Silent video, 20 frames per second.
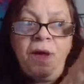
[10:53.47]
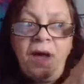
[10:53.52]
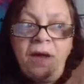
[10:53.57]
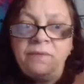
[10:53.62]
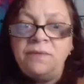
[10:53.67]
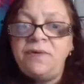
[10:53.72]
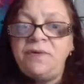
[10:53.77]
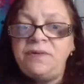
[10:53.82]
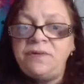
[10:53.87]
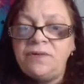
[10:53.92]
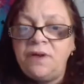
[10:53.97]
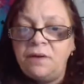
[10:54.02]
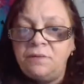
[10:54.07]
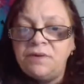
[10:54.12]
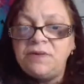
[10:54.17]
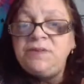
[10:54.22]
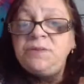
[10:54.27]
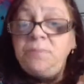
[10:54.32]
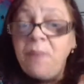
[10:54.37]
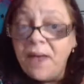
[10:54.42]
I
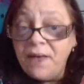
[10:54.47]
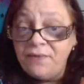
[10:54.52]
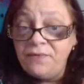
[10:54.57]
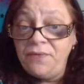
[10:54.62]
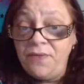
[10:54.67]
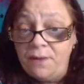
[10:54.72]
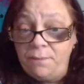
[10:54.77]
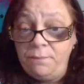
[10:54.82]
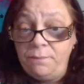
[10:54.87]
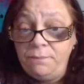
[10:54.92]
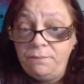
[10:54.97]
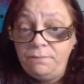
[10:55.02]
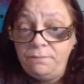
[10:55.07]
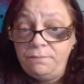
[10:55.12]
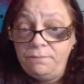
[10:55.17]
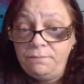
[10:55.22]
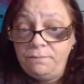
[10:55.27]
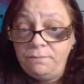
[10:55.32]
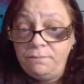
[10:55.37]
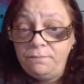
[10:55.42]
respect them
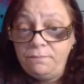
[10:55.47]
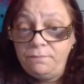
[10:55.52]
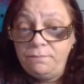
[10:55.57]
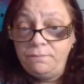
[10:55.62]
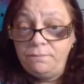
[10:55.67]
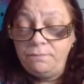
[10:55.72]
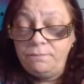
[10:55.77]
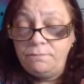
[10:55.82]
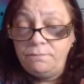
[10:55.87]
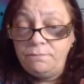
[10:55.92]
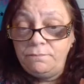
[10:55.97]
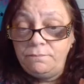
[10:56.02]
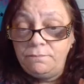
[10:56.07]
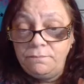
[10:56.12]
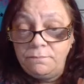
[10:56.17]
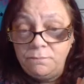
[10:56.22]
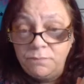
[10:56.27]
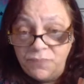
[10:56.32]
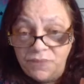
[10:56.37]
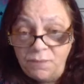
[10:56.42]

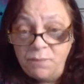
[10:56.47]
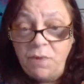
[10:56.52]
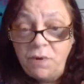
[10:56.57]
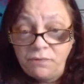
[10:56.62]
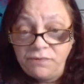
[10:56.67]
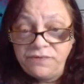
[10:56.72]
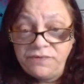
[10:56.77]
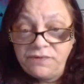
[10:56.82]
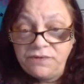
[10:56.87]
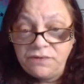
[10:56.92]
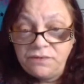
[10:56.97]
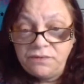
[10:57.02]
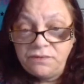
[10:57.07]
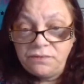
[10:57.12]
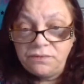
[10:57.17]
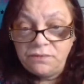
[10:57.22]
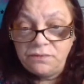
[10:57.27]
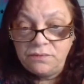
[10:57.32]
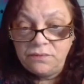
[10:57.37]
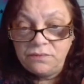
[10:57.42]
the most.
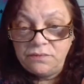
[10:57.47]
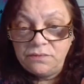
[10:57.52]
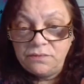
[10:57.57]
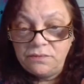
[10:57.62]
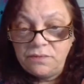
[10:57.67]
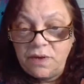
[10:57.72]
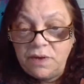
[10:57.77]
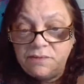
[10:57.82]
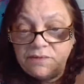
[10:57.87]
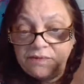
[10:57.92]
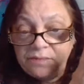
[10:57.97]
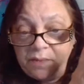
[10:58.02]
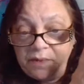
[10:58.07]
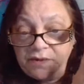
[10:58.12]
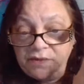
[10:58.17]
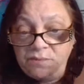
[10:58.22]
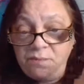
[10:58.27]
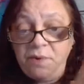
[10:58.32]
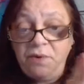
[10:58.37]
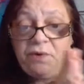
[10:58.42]
I
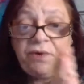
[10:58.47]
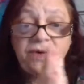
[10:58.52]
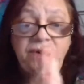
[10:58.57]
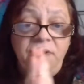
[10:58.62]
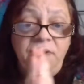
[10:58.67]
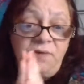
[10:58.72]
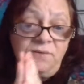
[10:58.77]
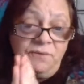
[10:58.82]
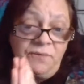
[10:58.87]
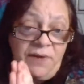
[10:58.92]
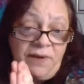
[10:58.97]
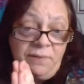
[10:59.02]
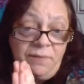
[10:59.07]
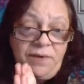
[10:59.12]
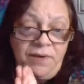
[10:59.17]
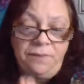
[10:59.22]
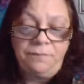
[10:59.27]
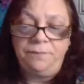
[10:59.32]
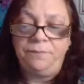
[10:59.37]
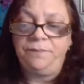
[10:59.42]
respect spirit and
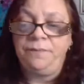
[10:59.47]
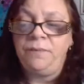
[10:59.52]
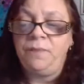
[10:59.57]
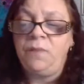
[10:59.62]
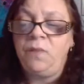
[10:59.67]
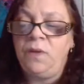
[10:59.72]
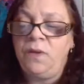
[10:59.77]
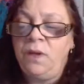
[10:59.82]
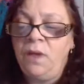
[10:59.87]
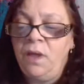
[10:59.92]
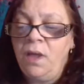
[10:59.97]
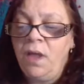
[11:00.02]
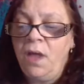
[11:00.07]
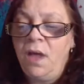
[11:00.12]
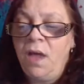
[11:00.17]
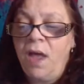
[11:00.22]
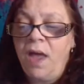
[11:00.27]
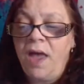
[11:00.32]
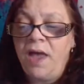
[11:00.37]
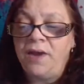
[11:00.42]
family,
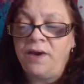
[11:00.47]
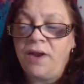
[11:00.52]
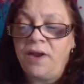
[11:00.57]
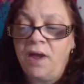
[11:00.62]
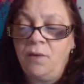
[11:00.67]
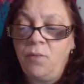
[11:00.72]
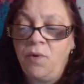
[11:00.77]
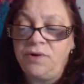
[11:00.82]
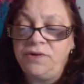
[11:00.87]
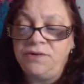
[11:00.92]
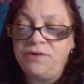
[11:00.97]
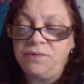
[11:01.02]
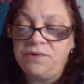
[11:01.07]
and I want to